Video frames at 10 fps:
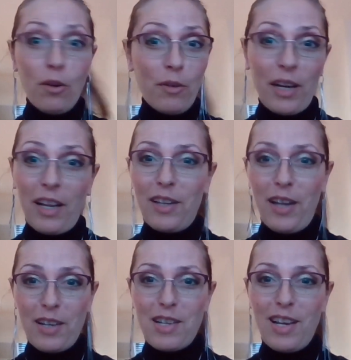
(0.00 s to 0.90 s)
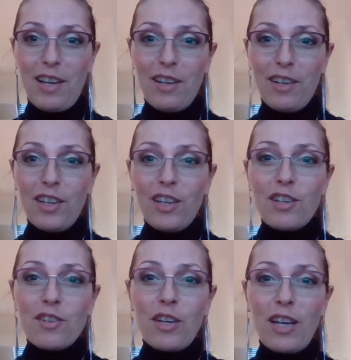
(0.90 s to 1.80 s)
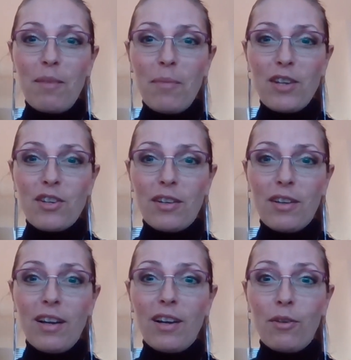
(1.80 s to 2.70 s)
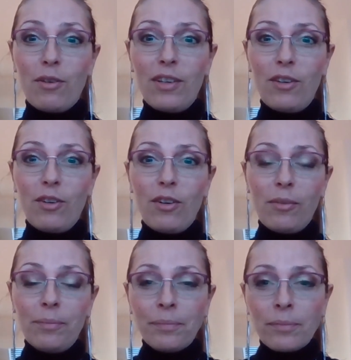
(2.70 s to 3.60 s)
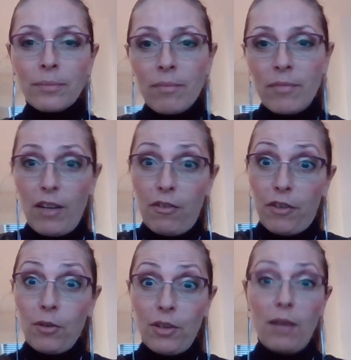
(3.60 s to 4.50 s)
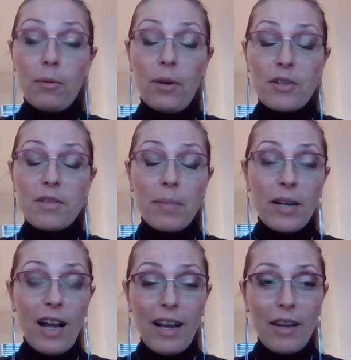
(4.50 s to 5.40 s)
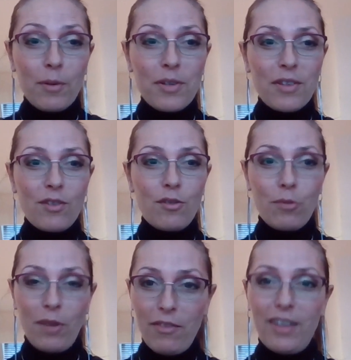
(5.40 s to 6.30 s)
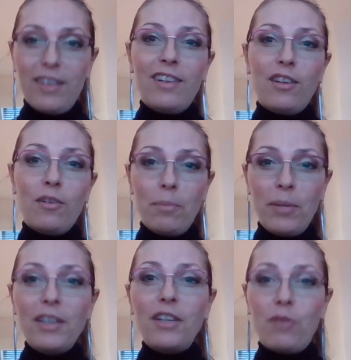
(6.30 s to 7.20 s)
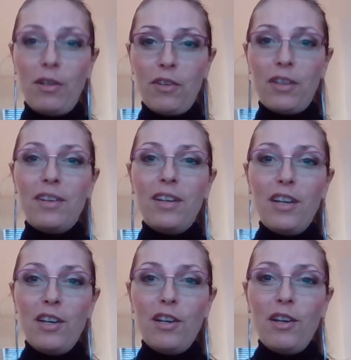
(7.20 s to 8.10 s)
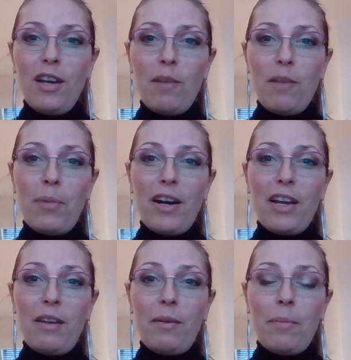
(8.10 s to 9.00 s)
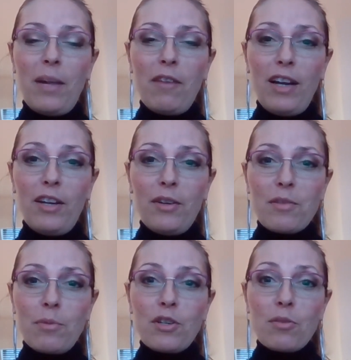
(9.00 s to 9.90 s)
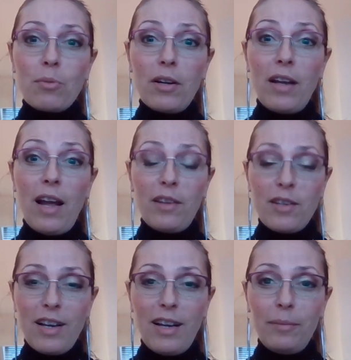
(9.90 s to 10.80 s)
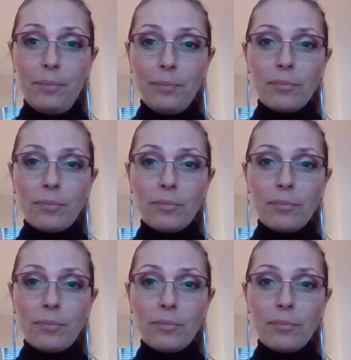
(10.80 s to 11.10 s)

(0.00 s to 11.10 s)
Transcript: over again the next day. So you can imagine how, you know, difficult that was. But I was driven, completely driven by my values, which were at the time,